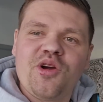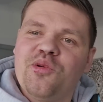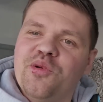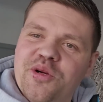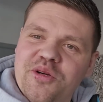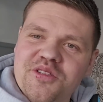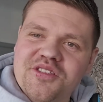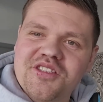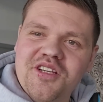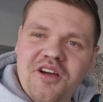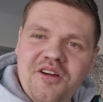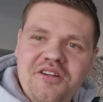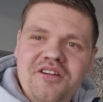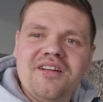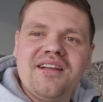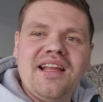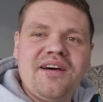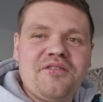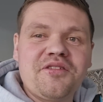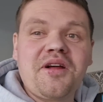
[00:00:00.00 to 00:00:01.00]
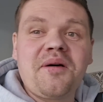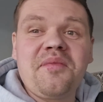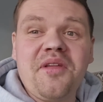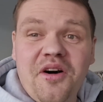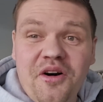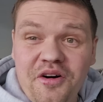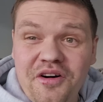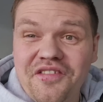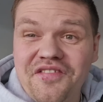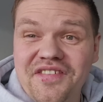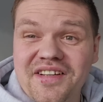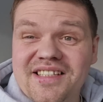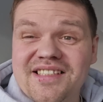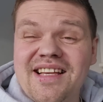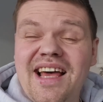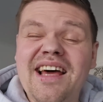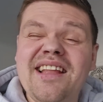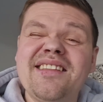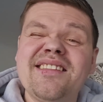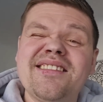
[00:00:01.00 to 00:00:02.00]
We also leveled up the office,
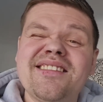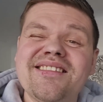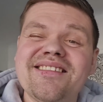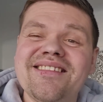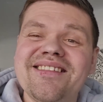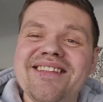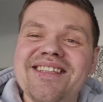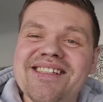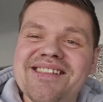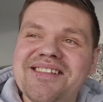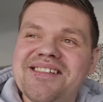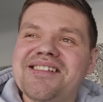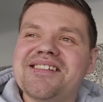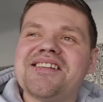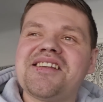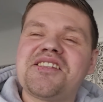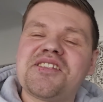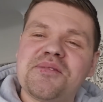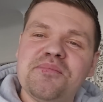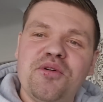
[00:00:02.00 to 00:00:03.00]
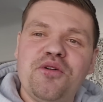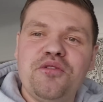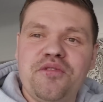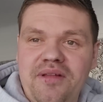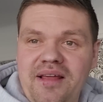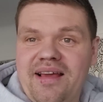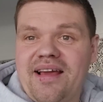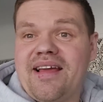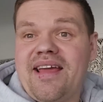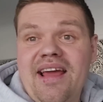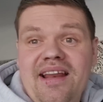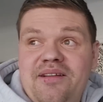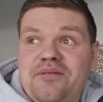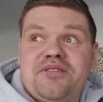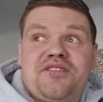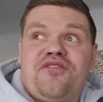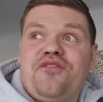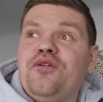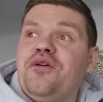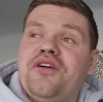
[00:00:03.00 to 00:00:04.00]
and this is a small thing. Again, it
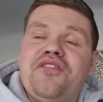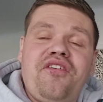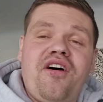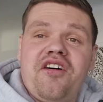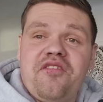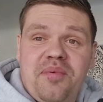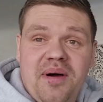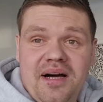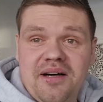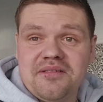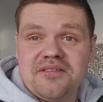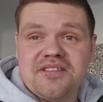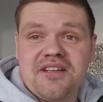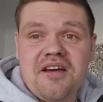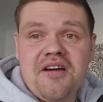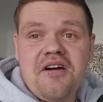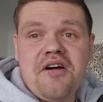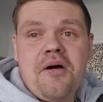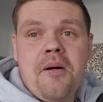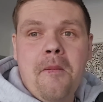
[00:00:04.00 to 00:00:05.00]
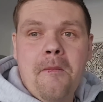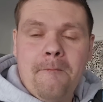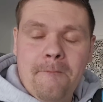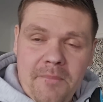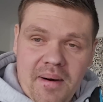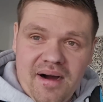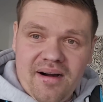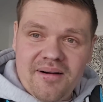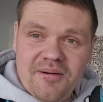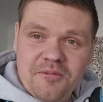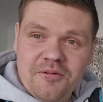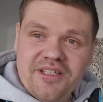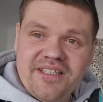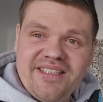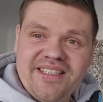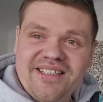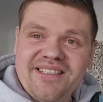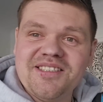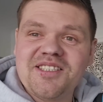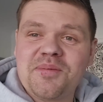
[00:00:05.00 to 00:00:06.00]
was £45, but we
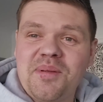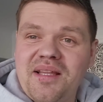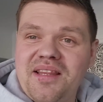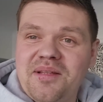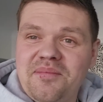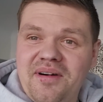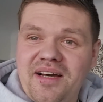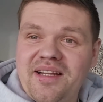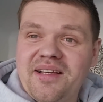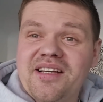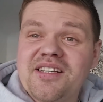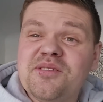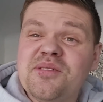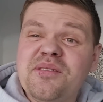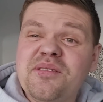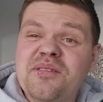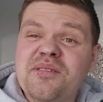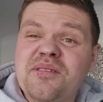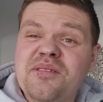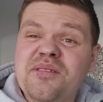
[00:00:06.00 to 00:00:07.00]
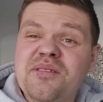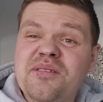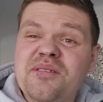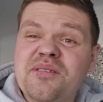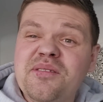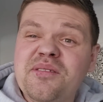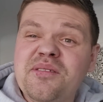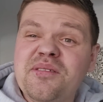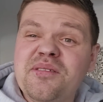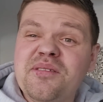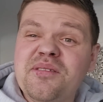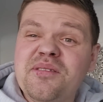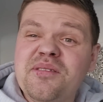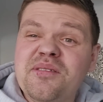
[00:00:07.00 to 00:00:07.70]
didn't spend the money because we didn't really need it.